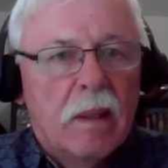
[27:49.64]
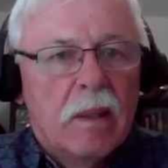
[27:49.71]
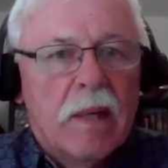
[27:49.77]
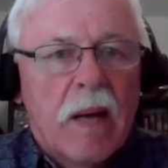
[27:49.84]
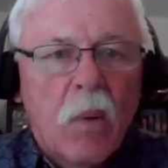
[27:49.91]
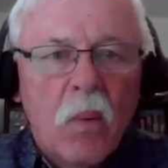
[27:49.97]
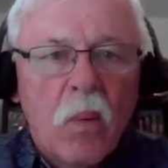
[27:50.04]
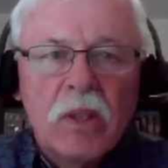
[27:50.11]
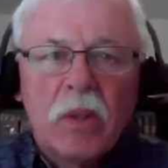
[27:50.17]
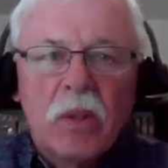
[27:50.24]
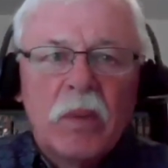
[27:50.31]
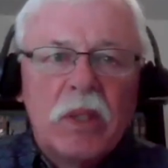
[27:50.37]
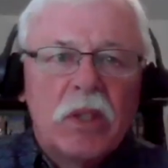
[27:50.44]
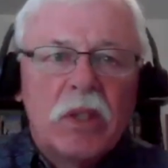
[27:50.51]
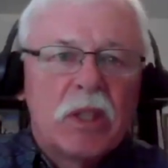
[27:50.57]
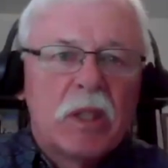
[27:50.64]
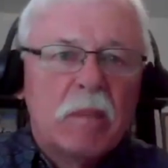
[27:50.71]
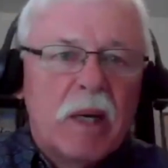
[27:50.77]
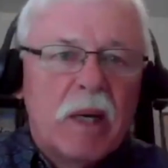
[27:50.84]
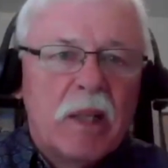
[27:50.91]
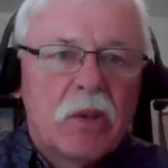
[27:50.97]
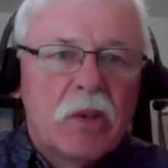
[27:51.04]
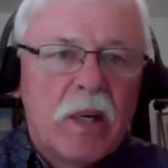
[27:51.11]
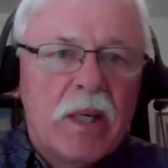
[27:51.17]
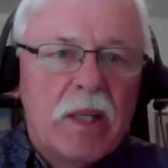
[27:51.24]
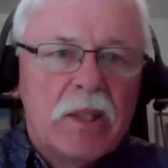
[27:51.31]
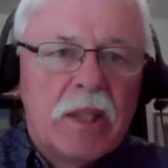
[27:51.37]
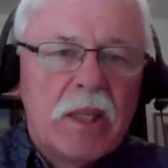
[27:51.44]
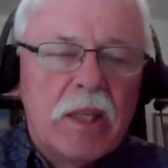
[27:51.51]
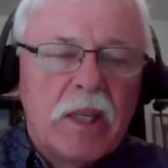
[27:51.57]
Now, once it reaches the
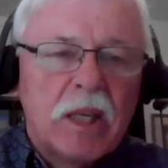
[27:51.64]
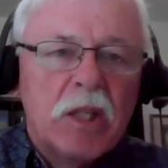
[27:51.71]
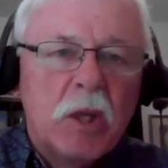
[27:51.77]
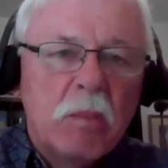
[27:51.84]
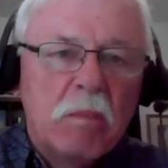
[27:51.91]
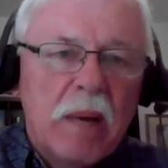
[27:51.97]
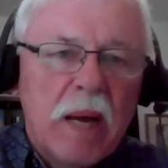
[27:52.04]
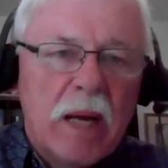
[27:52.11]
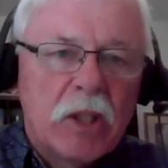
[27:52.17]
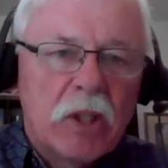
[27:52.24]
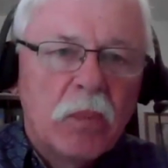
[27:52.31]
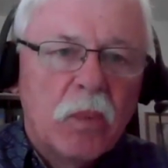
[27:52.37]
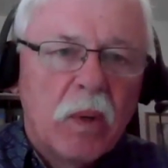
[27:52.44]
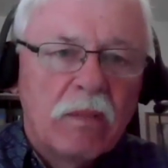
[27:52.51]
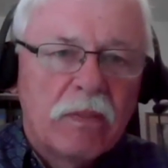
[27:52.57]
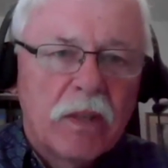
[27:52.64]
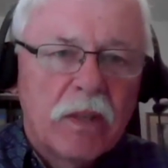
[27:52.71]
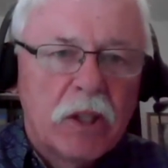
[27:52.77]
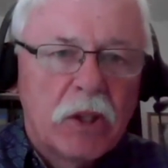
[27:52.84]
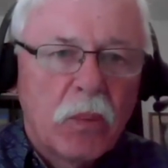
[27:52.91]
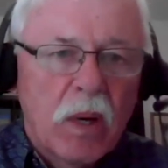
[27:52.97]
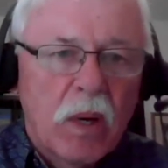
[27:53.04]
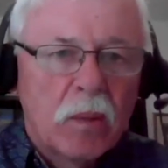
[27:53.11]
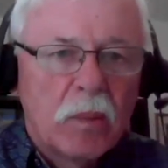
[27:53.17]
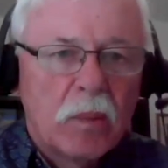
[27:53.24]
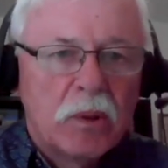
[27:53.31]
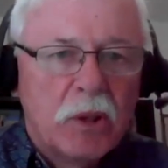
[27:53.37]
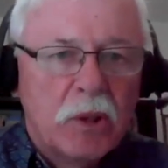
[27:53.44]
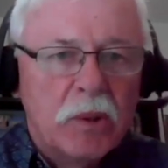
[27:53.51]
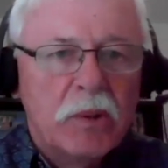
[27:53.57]
Mediterranean Sea, can you imagine what fresh water
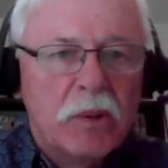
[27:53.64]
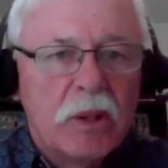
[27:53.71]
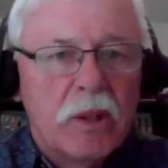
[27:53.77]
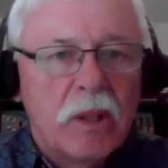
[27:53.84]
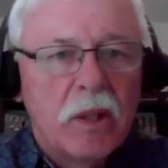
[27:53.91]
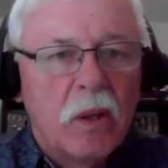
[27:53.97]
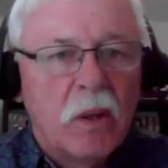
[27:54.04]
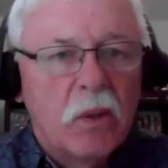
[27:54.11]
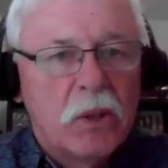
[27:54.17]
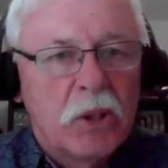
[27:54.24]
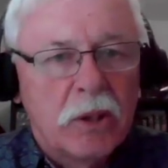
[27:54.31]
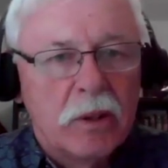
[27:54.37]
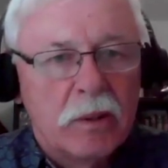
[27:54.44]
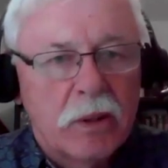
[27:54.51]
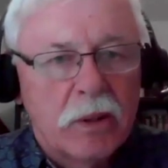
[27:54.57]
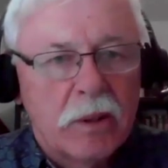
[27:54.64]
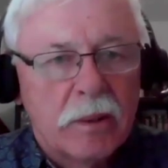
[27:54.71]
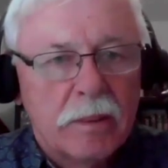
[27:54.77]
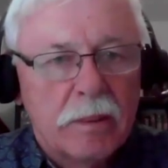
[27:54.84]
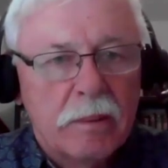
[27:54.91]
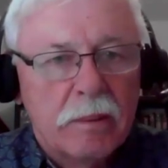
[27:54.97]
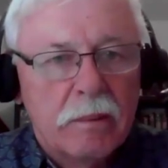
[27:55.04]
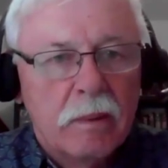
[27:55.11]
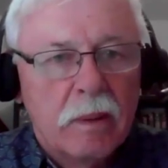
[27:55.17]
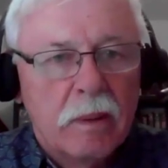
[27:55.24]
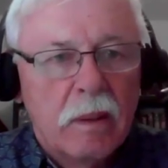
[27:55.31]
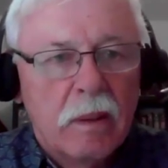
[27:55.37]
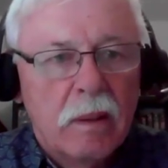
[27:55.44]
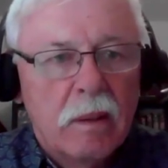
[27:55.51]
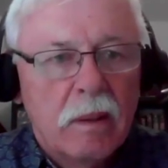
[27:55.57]
will do to the oceans?
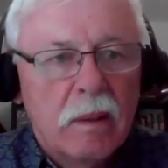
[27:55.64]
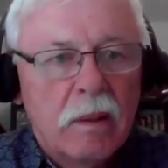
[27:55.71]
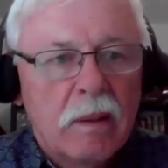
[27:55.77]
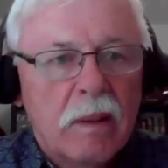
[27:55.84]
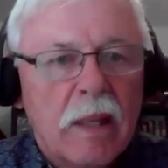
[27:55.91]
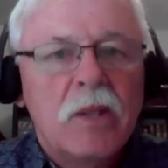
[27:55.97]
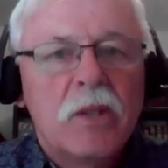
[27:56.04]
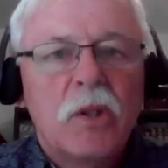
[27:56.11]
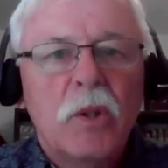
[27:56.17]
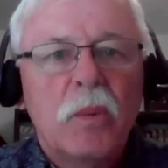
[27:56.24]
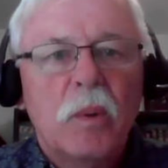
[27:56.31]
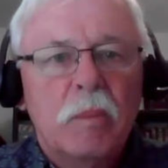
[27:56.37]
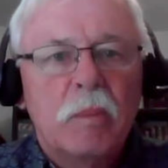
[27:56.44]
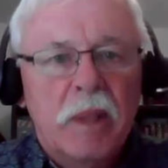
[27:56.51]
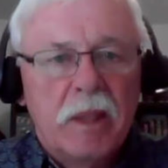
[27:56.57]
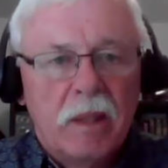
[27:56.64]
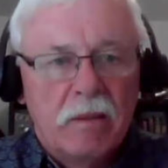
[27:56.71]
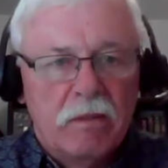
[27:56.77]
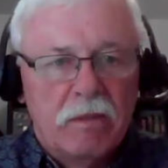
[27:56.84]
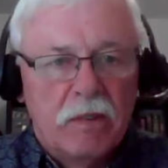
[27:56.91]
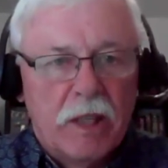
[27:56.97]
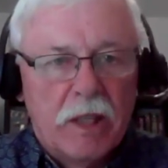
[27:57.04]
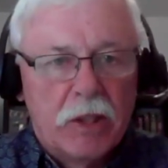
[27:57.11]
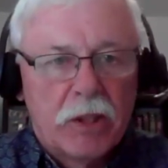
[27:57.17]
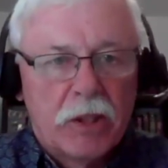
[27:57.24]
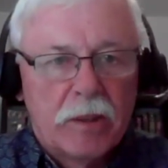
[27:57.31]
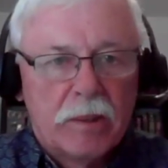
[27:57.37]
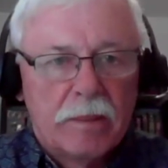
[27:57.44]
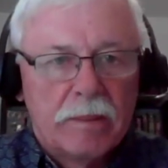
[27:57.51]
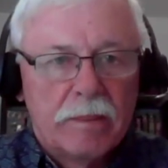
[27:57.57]
They too will become
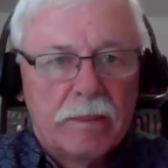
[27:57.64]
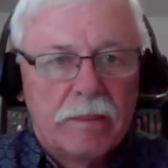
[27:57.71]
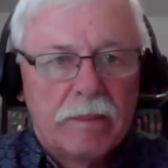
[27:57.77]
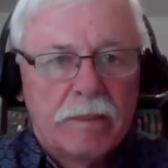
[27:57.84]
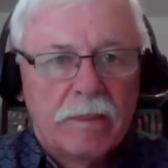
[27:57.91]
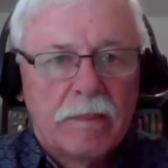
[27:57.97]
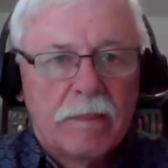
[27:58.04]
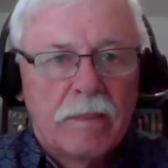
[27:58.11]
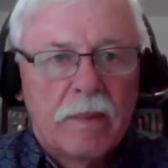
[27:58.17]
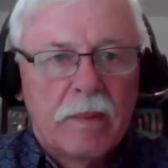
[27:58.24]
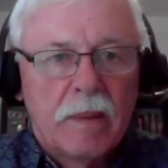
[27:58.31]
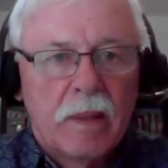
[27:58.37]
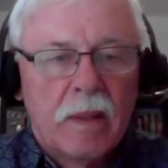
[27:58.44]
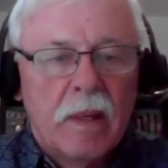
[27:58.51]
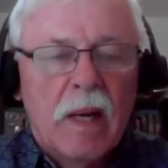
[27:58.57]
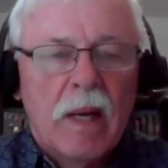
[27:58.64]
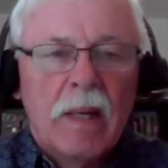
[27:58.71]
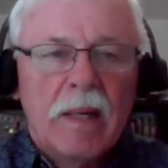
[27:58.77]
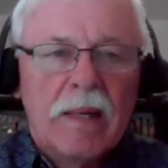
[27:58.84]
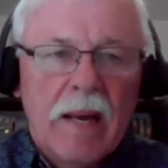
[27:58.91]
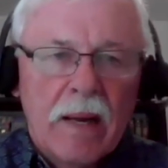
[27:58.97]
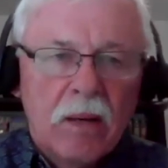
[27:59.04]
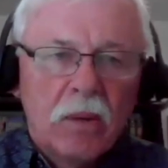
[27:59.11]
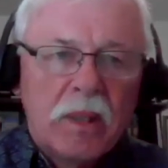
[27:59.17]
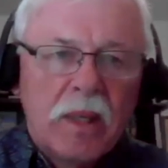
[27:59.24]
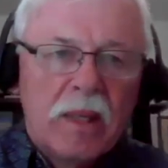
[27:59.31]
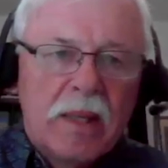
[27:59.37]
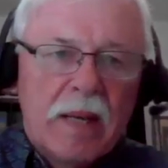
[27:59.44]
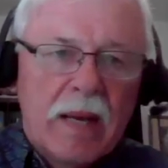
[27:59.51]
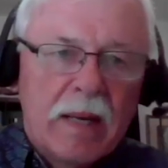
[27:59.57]
fresh. Not
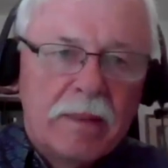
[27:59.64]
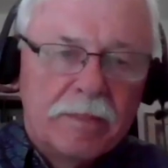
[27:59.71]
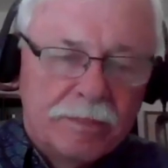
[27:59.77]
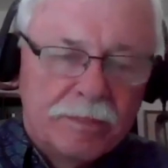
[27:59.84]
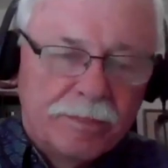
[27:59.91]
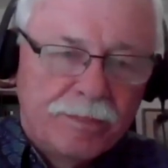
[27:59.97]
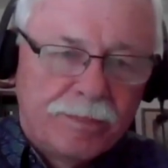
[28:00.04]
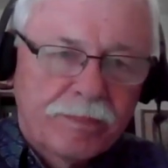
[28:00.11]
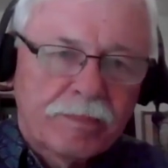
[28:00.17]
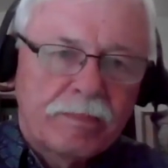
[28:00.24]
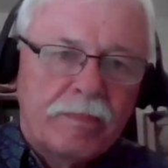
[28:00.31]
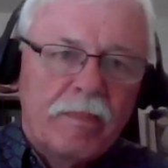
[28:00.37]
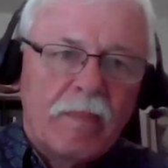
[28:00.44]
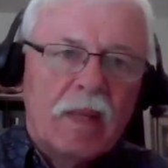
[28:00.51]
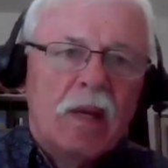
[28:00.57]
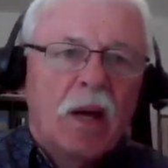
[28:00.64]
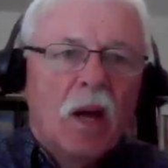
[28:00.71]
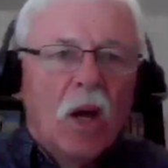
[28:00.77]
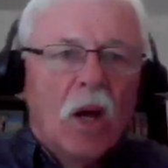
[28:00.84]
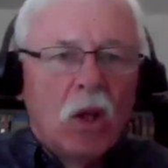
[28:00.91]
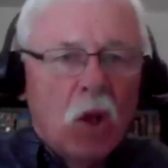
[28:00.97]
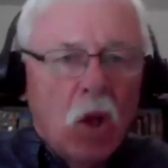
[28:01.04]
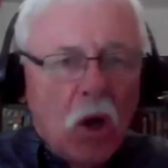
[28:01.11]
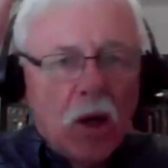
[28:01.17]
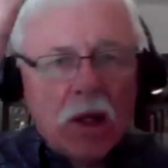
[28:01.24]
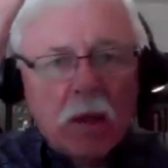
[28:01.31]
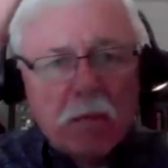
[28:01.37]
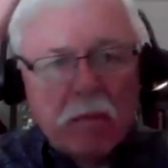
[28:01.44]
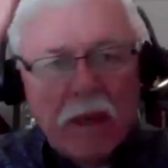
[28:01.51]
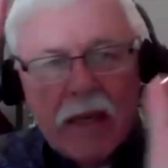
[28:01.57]
only that,
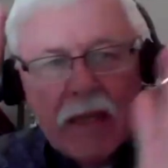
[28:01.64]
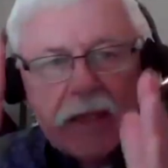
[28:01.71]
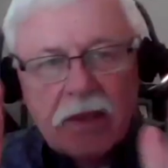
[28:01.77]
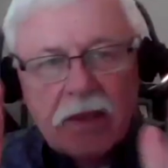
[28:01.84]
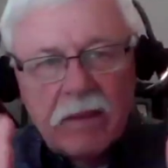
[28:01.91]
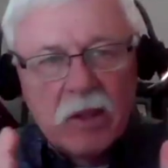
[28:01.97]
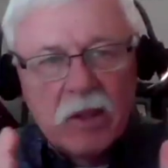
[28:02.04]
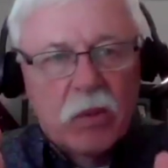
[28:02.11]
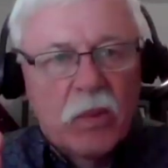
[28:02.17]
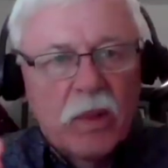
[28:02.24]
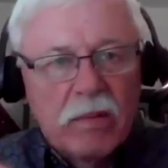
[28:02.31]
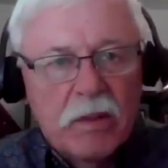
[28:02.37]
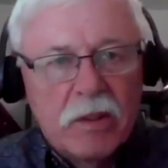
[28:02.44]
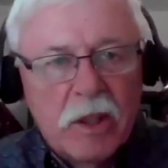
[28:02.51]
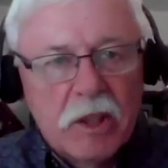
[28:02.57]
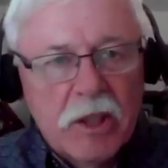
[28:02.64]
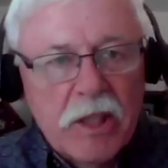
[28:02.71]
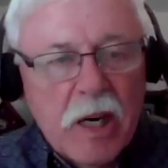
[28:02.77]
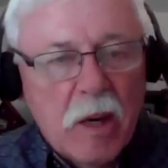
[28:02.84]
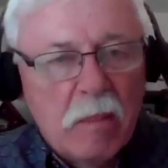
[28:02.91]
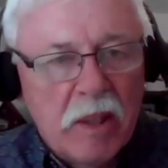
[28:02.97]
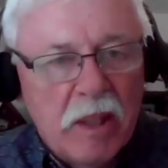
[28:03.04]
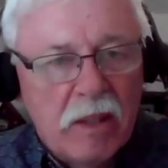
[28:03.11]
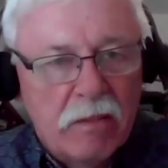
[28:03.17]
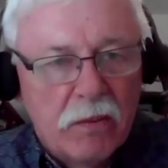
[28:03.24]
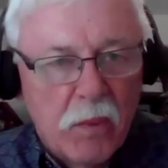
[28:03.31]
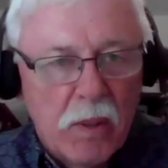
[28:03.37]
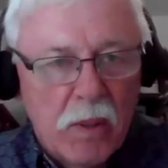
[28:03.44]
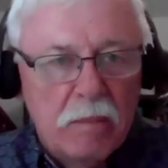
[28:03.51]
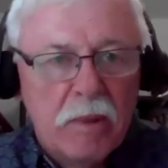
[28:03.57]
along the banks of this river that's now being
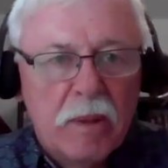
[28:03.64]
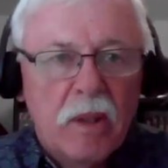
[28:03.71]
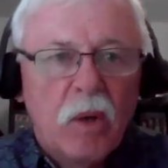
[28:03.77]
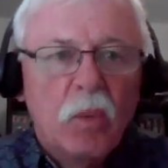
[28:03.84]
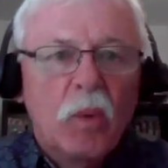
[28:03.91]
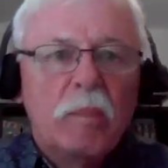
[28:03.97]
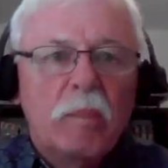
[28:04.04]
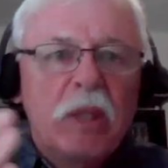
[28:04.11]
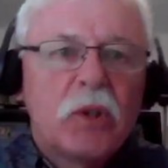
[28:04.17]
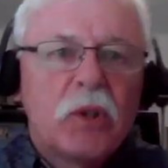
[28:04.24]
formed will be